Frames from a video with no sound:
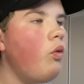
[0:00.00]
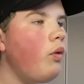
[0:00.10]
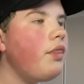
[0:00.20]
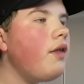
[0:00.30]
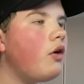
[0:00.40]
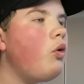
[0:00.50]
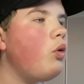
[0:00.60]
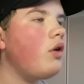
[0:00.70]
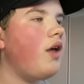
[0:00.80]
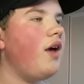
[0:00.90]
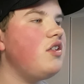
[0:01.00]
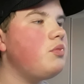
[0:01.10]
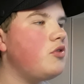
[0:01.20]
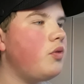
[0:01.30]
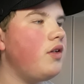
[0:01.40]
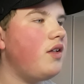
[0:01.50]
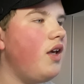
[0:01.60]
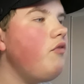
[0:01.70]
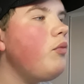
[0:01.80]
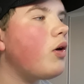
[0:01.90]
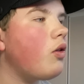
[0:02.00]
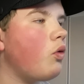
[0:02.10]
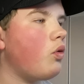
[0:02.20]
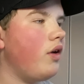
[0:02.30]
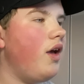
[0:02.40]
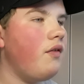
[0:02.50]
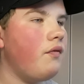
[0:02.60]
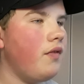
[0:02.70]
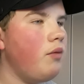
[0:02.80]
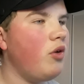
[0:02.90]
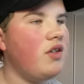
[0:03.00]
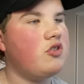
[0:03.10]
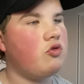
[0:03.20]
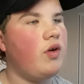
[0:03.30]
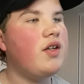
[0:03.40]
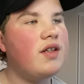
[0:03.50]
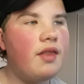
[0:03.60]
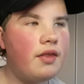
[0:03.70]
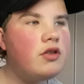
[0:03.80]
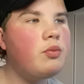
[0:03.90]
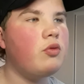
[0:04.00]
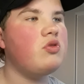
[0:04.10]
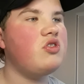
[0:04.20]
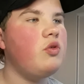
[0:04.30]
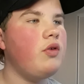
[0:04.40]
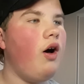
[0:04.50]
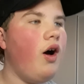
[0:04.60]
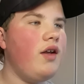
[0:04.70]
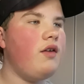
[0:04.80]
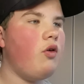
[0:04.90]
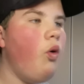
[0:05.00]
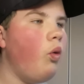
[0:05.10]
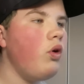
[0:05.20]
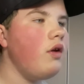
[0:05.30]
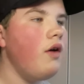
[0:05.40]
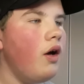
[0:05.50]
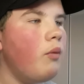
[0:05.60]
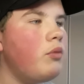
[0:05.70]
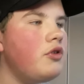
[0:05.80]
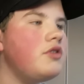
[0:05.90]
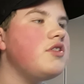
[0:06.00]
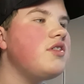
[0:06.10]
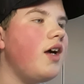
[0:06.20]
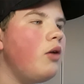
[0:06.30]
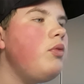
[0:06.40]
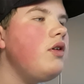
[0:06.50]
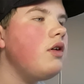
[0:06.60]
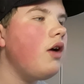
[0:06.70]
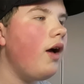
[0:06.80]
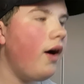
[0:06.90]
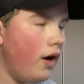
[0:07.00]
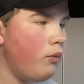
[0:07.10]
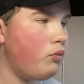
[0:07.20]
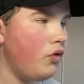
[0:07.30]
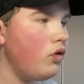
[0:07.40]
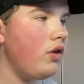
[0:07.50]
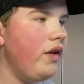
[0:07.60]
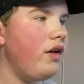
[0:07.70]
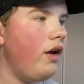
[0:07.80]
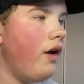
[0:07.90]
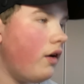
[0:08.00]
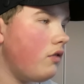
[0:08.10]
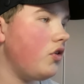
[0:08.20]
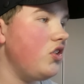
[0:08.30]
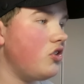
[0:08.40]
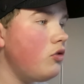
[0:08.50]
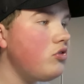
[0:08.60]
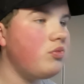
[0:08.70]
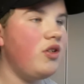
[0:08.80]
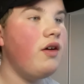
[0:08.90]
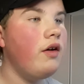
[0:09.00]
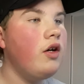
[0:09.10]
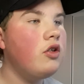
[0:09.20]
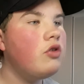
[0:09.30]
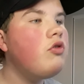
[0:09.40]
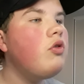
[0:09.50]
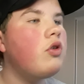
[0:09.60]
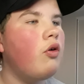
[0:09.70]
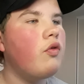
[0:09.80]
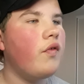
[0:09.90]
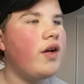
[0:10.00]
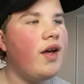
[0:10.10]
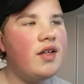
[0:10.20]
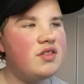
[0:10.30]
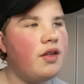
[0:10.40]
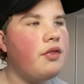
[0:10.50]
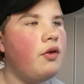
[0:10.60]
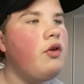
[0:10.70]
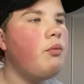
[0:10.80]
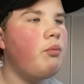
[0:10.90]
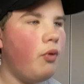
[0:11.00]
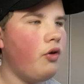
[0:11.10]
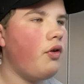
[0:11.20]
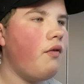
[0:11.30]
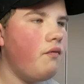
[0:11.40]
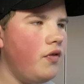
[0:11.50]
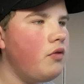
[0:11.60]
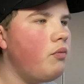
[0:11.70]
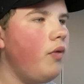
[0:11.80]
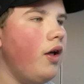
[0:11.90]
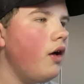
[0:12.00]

With the court case between Kevin McClory and Fleming surrounding Thunderball still in high court, producers Albert R. Broccoli and Harry Saltzman turned to Goldfinger as their third Bond film.